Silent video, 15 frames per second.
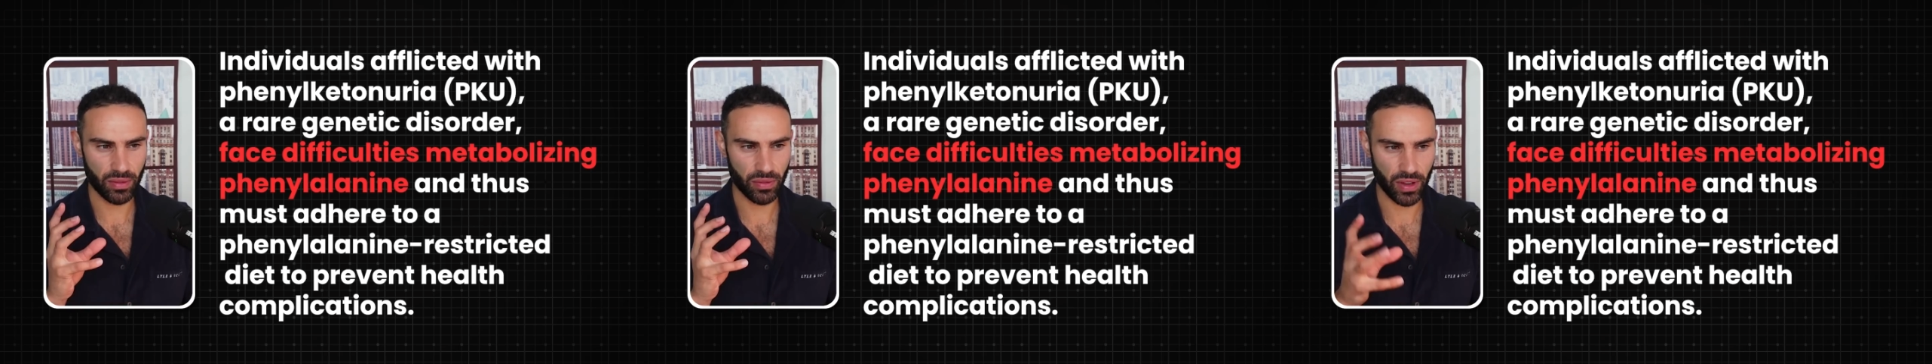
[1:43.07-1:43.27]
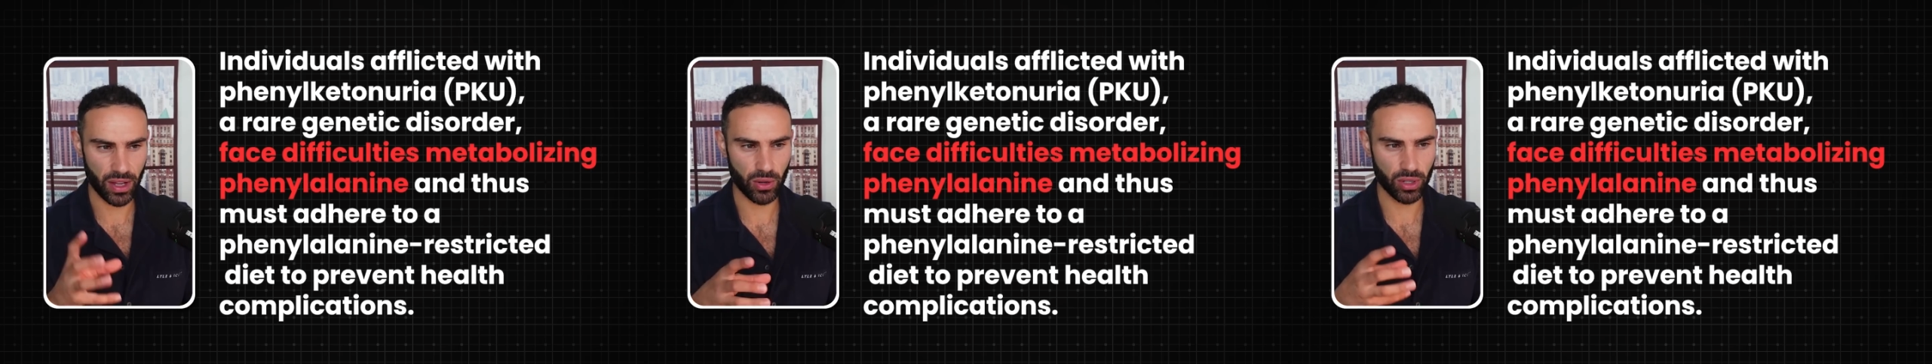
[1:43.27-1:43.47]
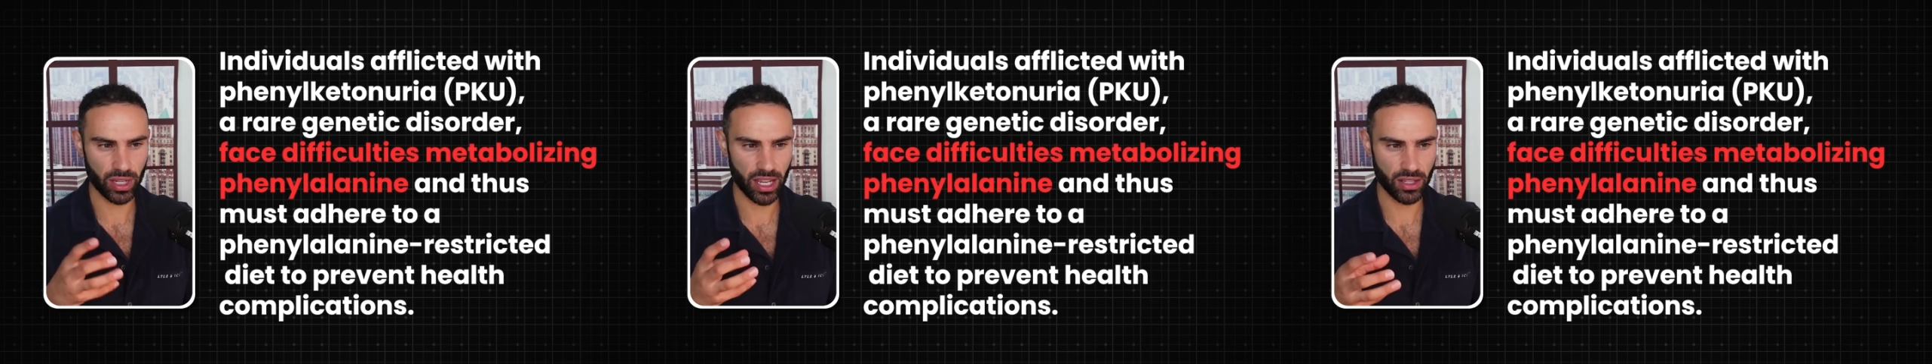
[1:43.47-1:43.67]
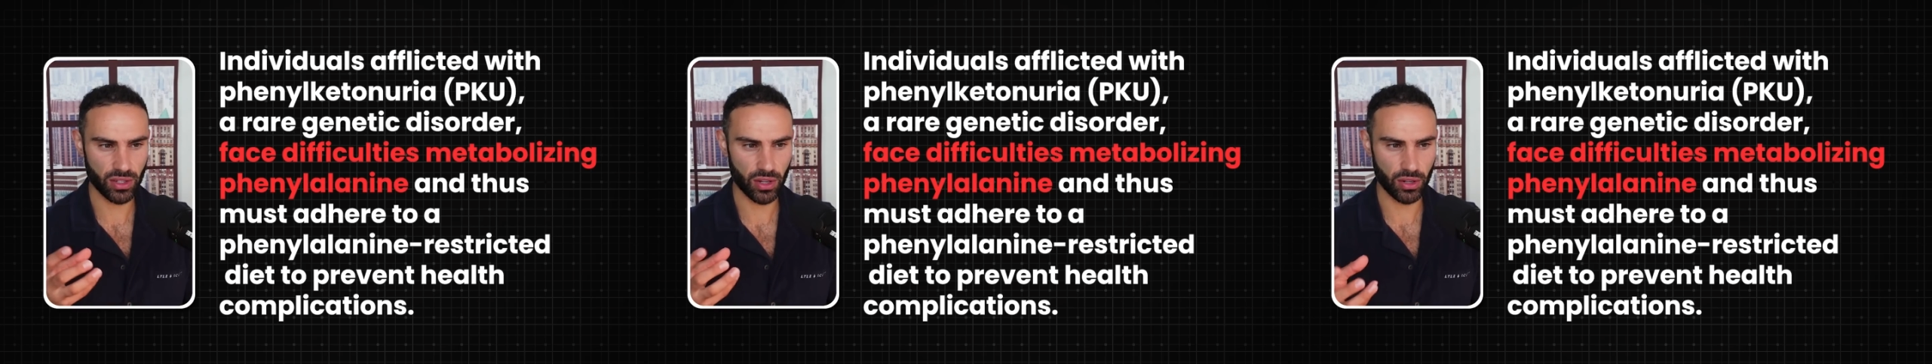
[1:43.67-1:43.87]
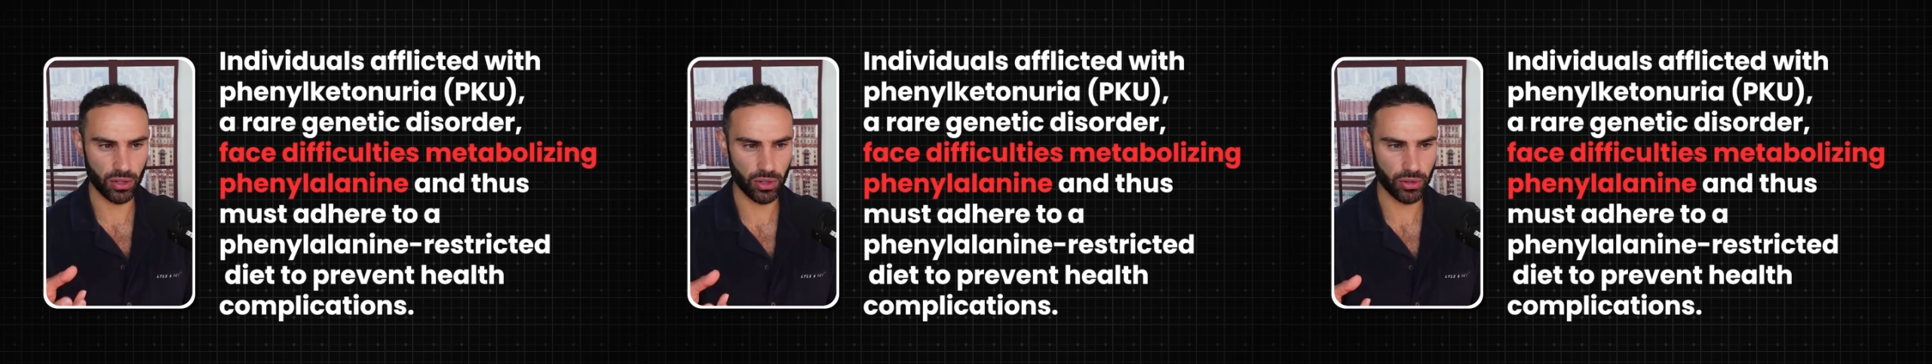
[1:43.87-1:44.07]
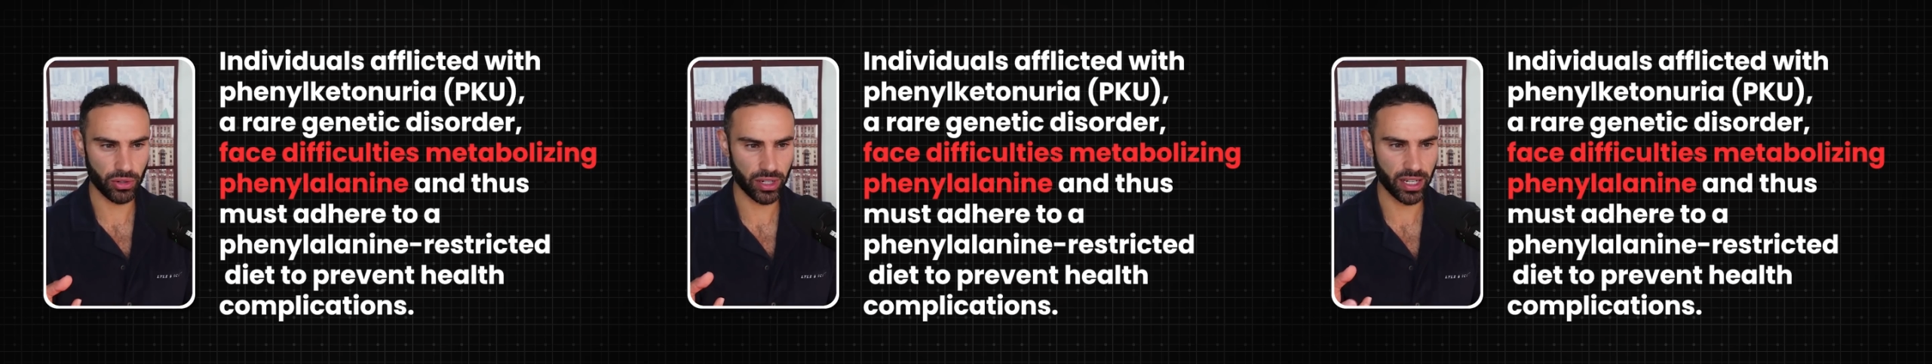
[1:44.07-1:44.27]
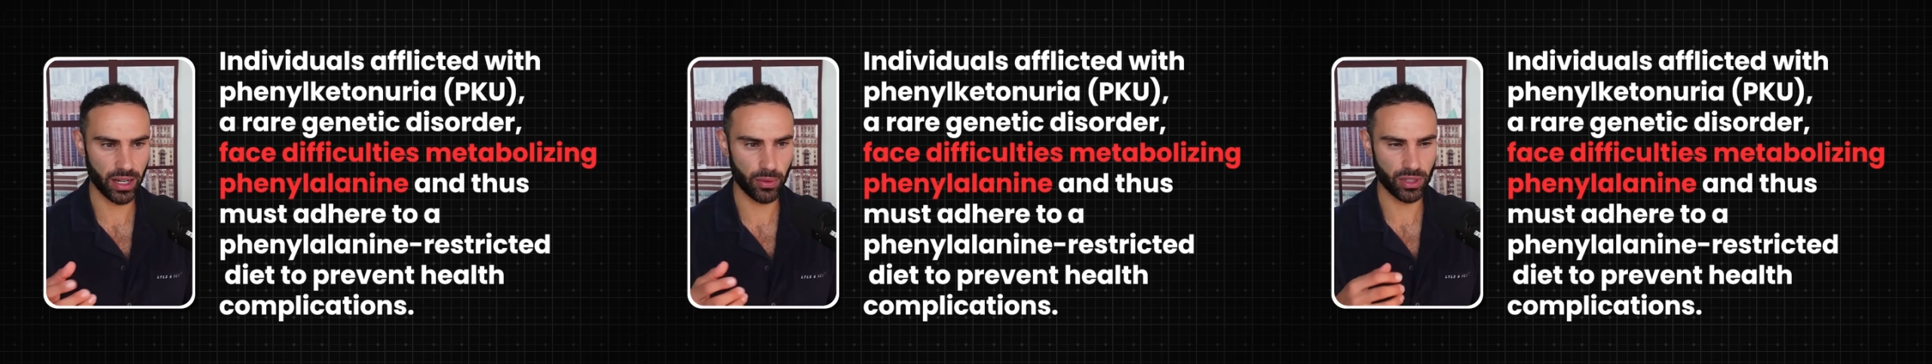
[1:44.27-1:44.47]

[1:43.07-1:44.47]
phenylketonuria,